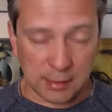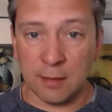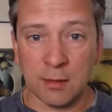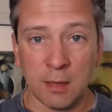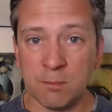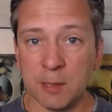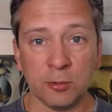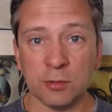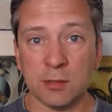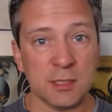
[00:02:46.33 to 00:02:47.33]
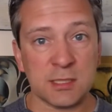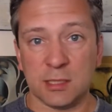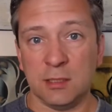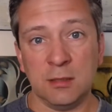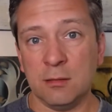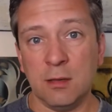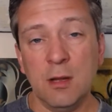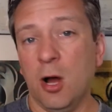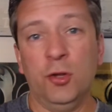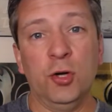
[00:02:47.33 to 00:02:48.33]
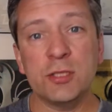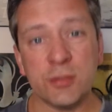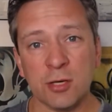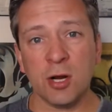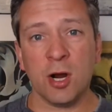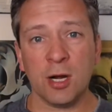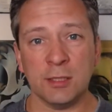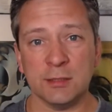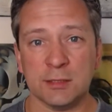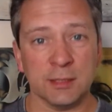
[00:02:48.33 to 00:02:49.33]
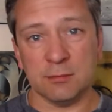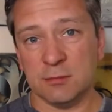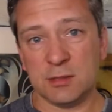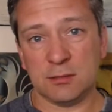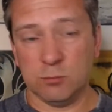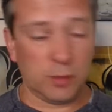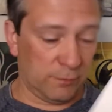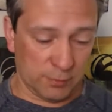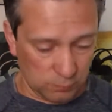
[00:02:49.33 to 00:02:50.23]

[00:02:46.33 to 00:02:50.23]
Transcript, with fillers: And then people can sit in on the hoods of their cars, they can, whatever.